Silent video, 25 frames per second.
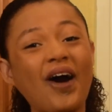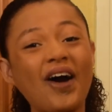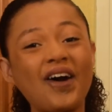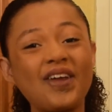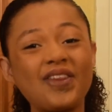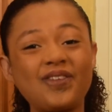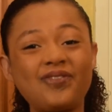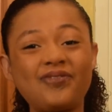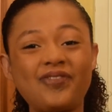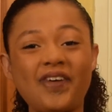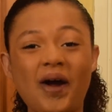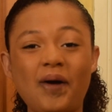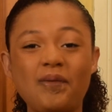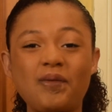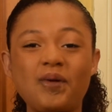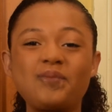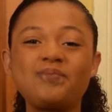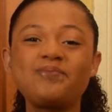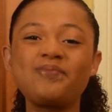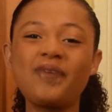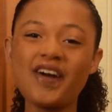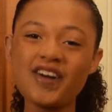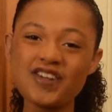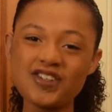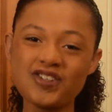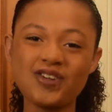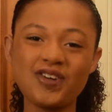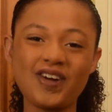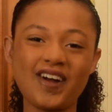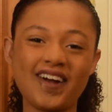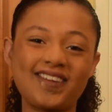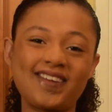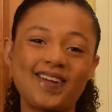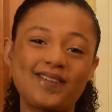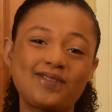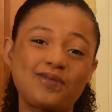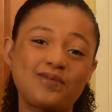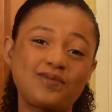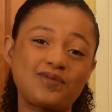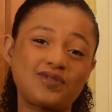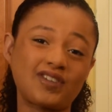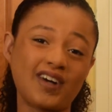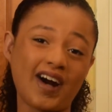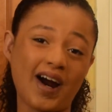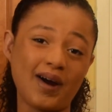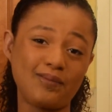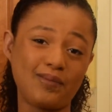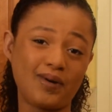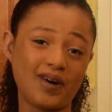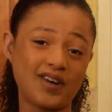part of the family, make sure you hit that
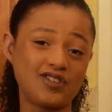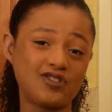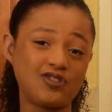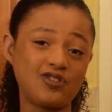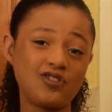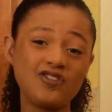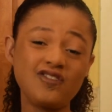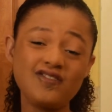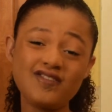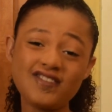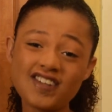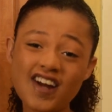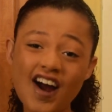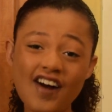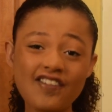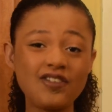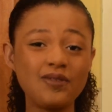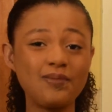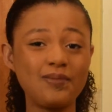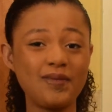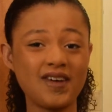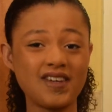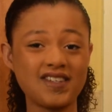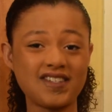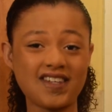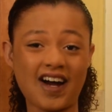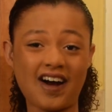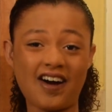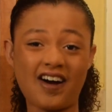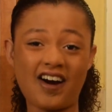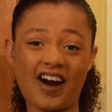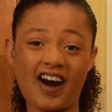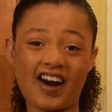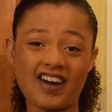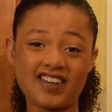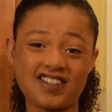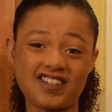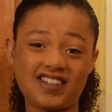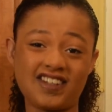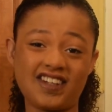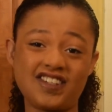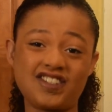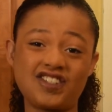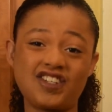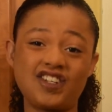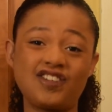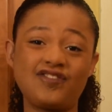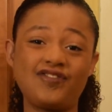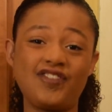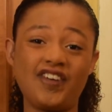subscribe button so you never miss out on a
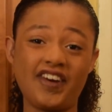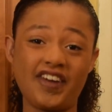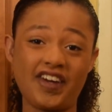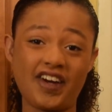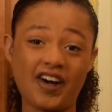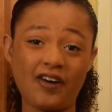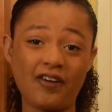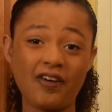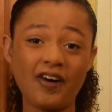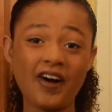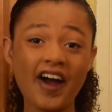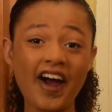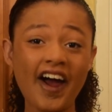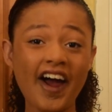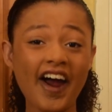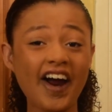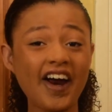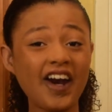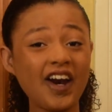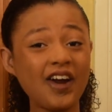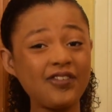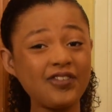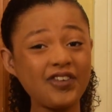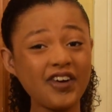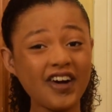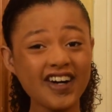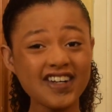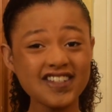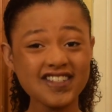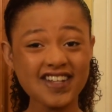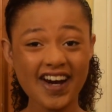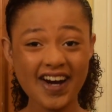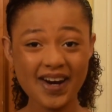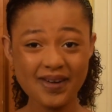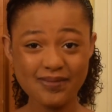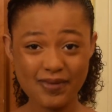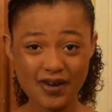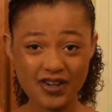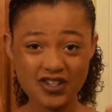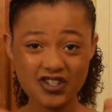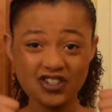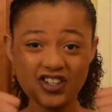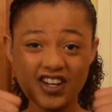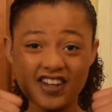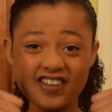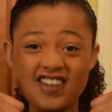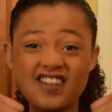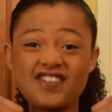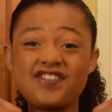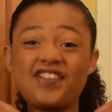delicious video. And if you're excited, make sure
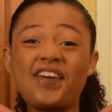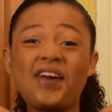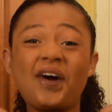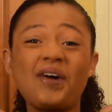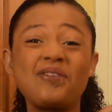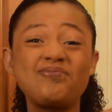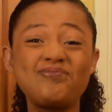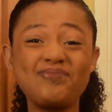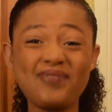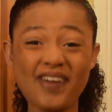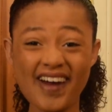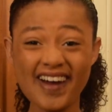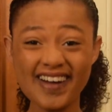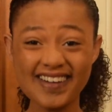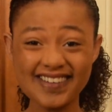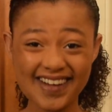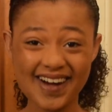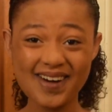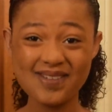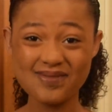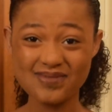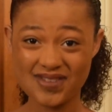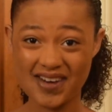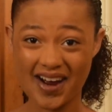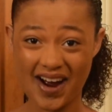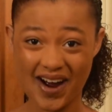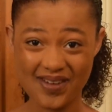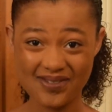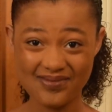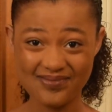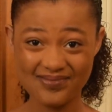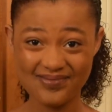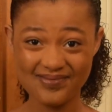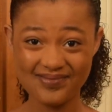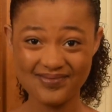you give this video a big thumbs up.